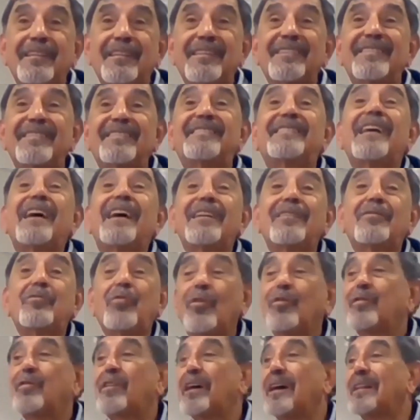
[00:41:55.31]
state
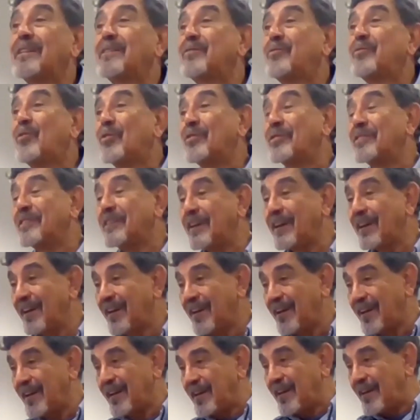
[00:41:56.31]
of
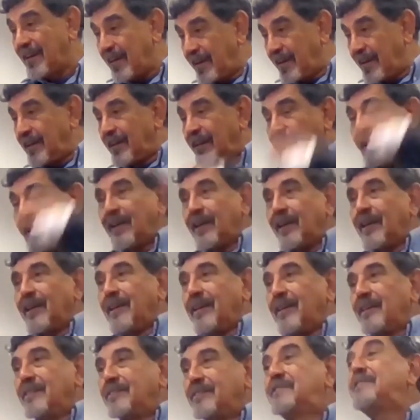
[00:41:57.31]
California a
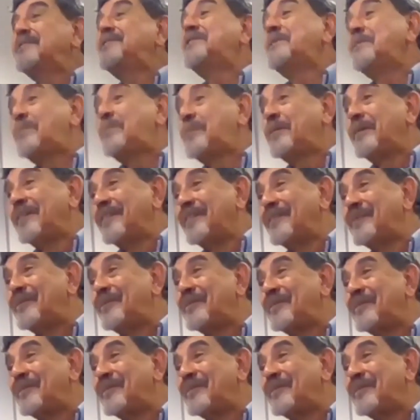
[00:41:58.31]
GDP.